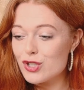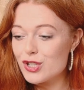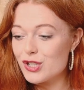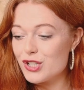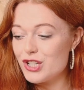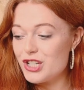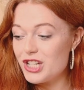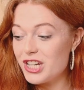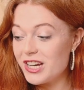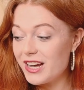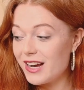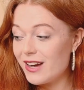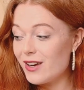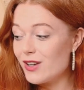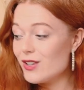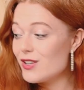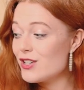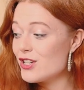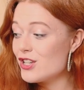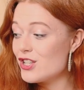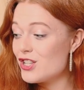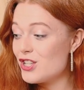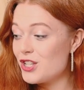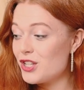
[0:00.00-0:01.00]
So
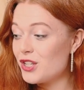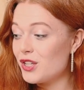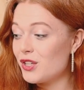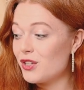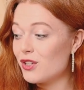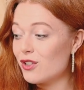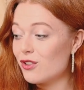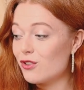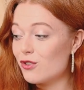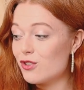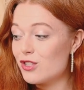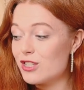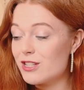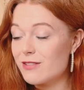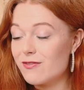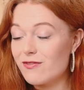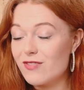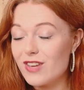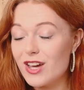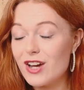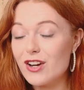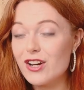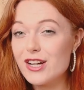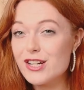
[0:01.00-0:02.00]
cheers to
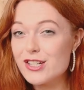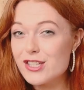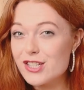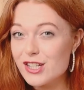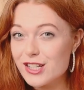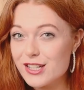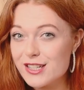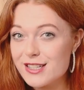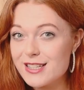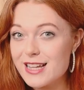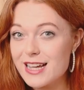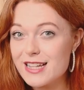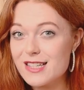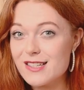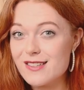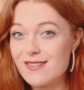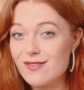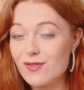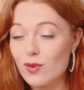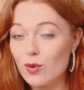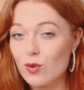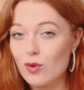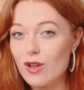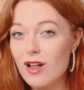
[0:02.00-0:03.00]
some very
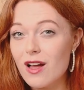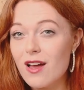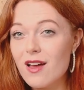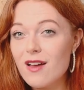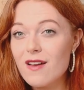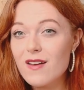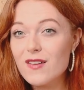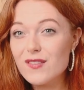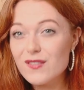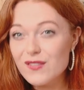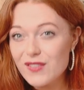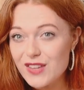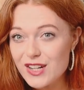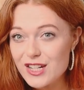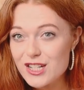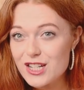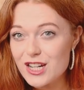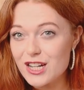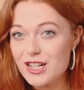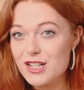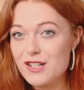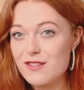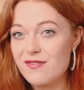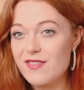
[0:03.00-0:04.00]
successful
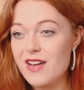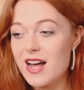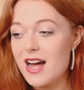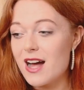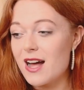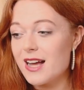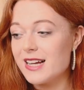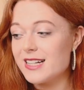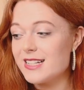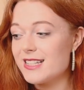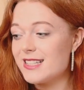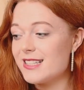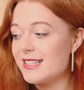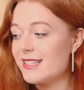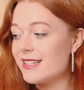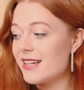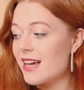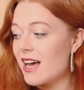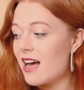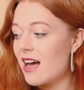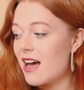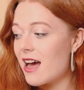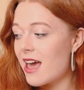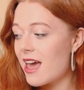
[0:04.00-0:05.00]
vintage finds
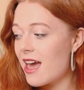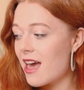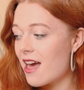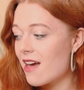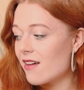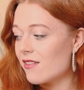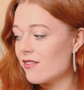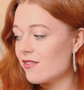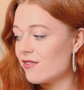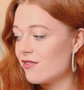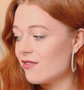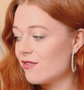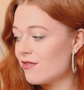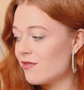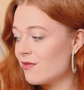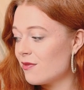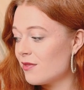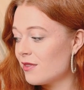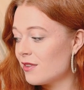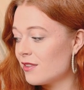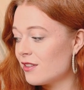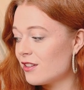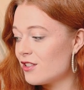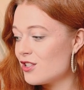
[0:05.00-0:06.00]
I have
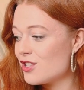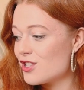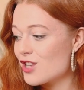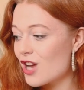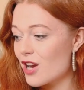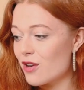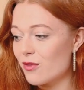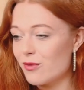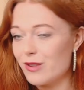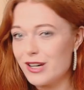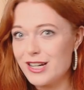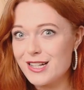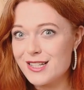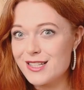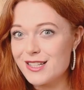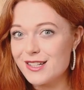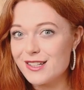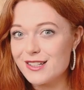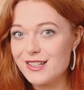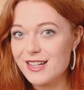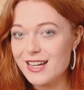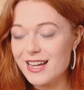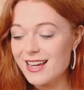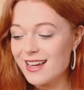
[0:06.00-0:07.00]
done
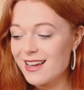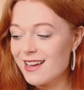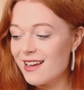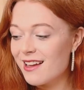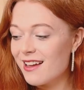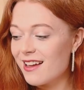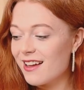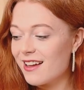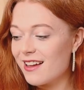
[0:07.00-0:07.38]
recently.